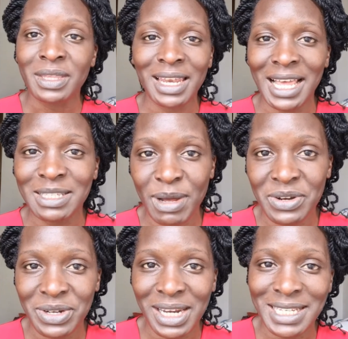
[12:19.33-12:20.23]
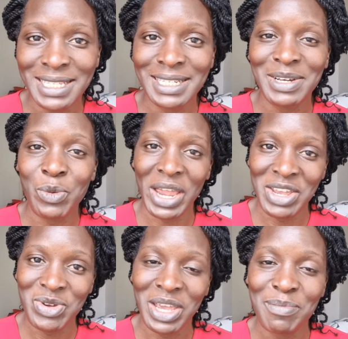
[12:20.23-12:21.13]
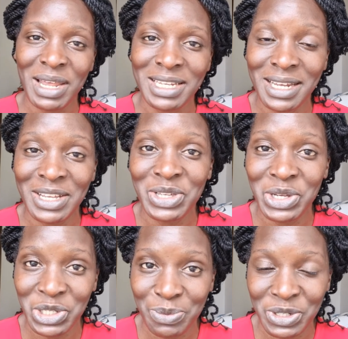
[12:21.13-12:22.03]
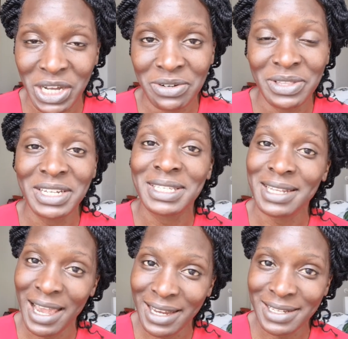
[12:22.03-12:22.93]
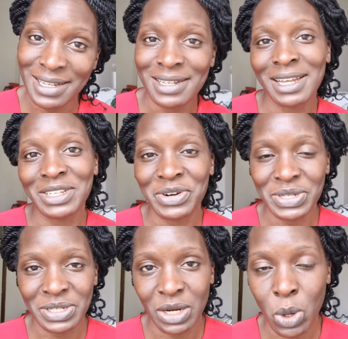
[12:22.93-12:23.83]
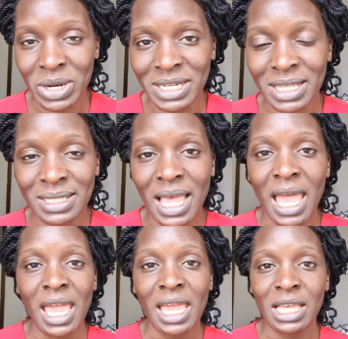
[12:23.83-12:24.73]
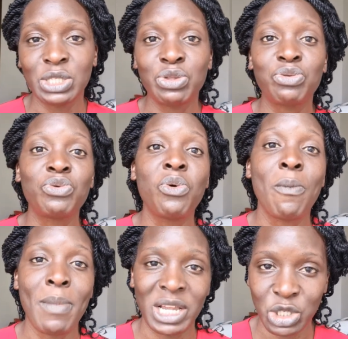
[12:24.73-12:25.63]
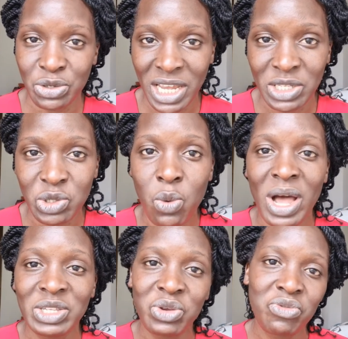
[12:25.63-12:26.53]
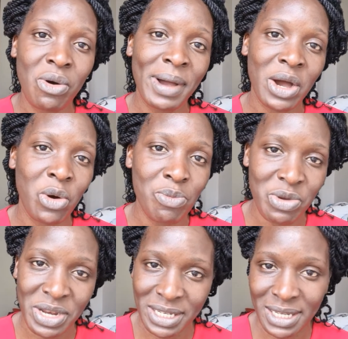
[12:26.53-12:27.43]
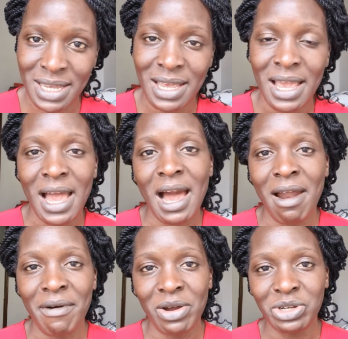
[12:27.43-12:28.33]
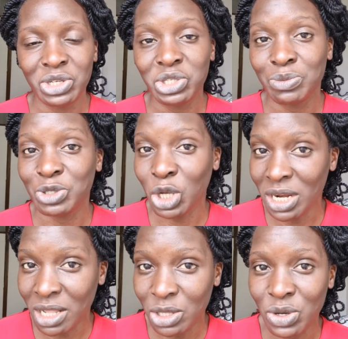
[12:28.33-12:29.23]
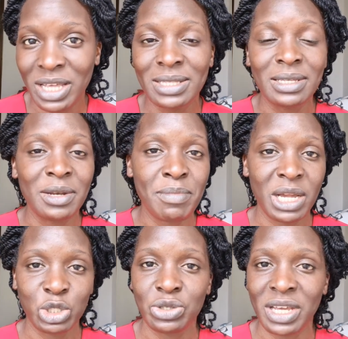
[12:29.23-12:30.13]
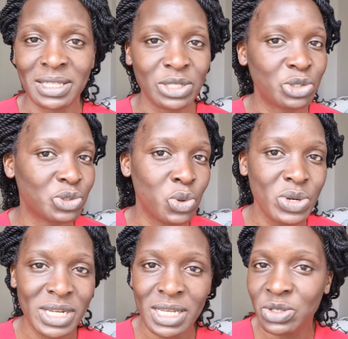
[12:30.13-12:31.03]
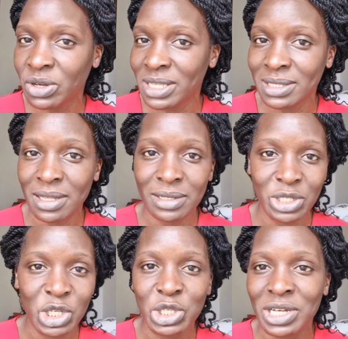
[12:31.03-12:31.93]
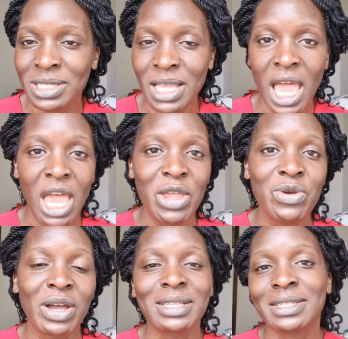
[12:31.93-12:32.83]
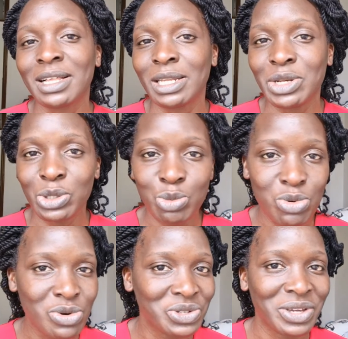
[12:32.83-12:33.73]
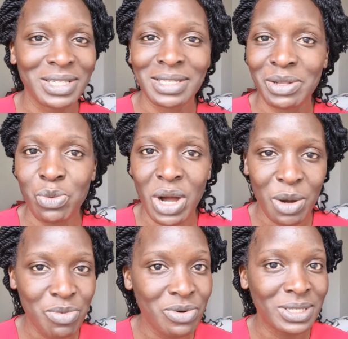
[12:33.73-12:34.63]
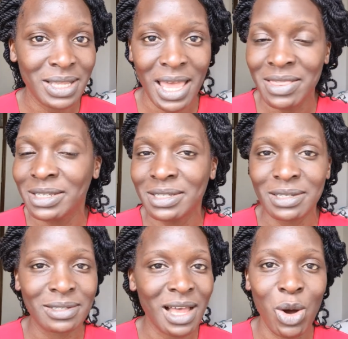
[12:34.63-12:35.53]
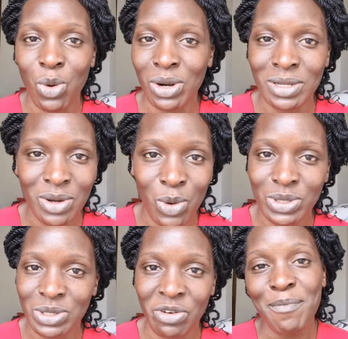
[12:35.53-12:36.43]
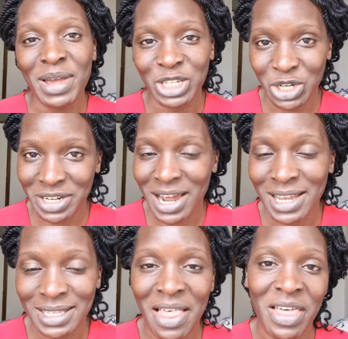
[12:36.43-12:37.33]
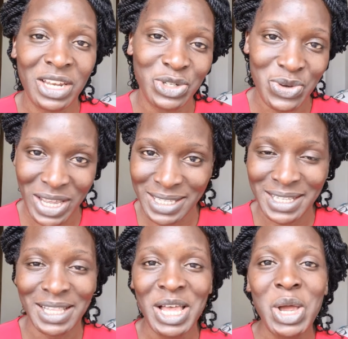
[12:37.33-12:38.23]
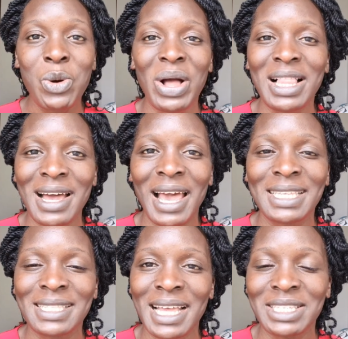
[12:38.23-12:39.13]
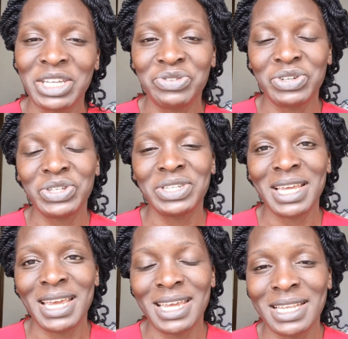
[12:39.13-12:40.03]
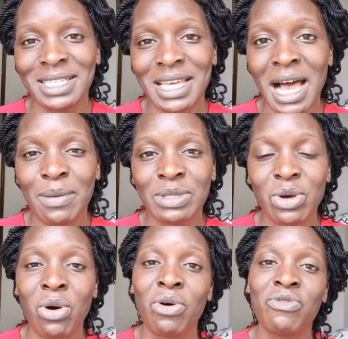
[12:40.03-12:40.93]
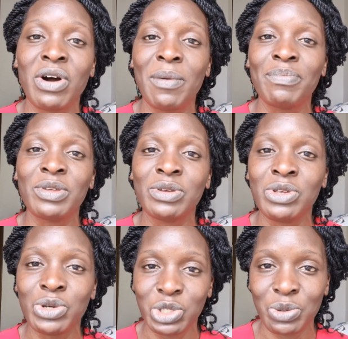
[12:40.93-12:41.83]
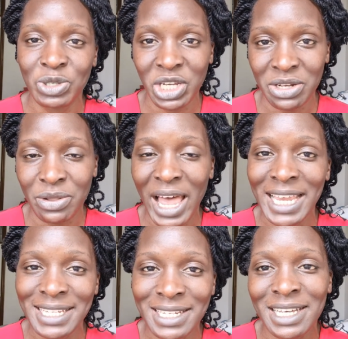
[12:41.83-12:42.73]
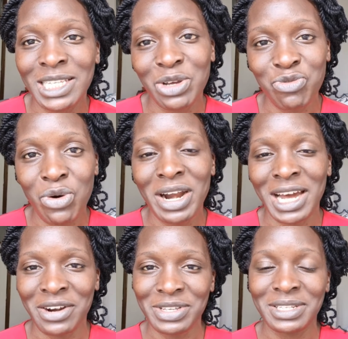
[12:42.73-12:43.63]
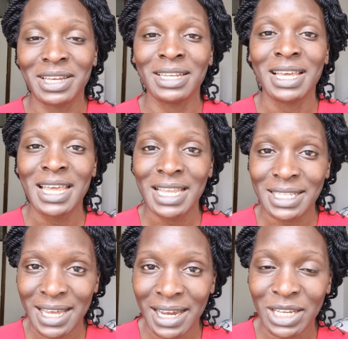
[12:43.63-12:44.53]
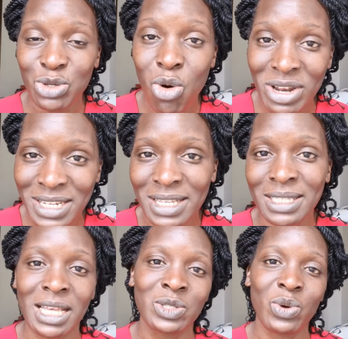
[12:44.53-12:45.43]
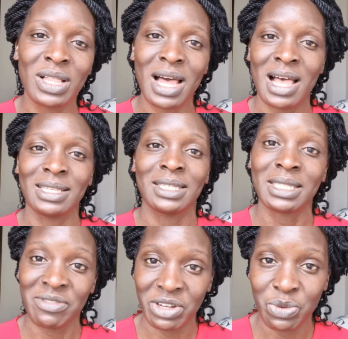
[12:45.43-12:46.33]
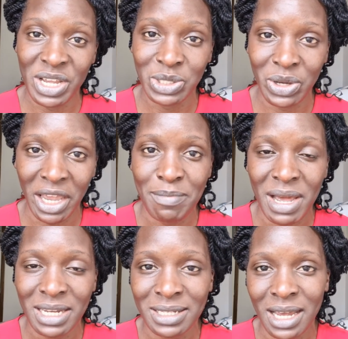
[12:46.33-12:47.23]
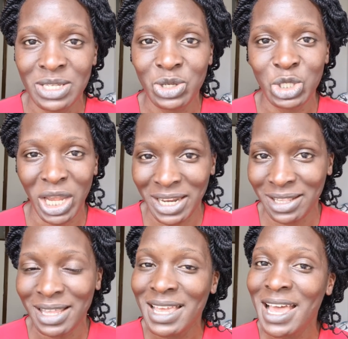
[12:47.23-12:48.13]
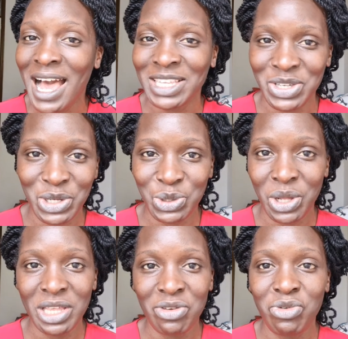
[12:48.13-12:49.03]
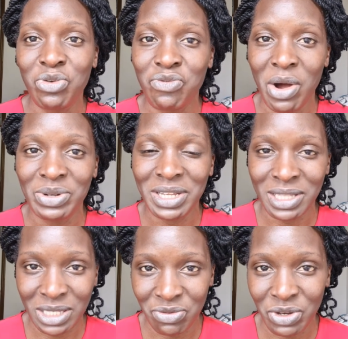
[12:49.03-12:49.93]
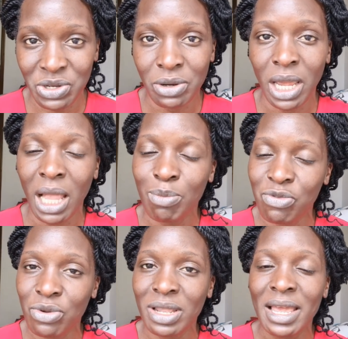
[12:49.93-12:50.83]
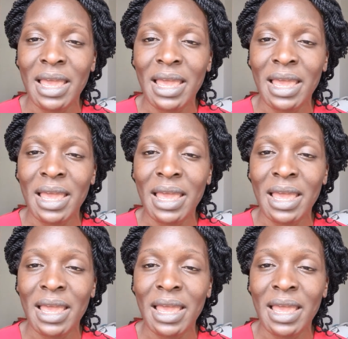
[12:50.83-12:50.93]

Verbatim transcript: Last but not least, way you can monetize a YouTube channel that is targeted at a Christian audience is through merchandise. So once you form a community around your YouTube channel, you can send merchandise such as hoodies, you can sell t-shirts, you can sell notebooks, you can sell workbooks, and there's just a whole host of merchandise that you can sell. Well, guys, that's it for today in terms of um, YouTube channel ideas for a Christian target audience as well as the seven ways you can monetize your channel. As usual, if you found this video helpful,